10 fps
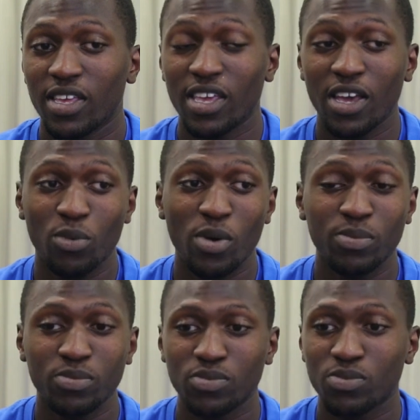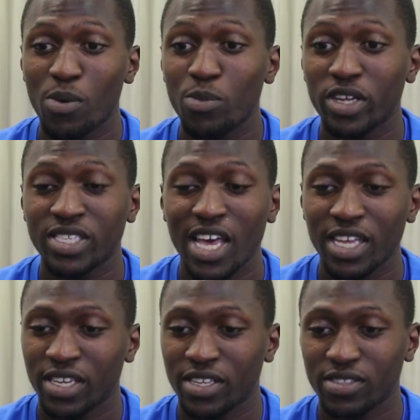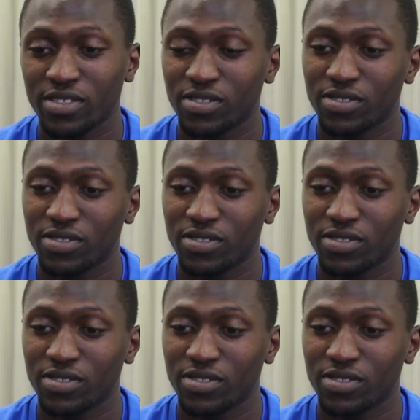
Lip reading: Yeah, when we're attacking,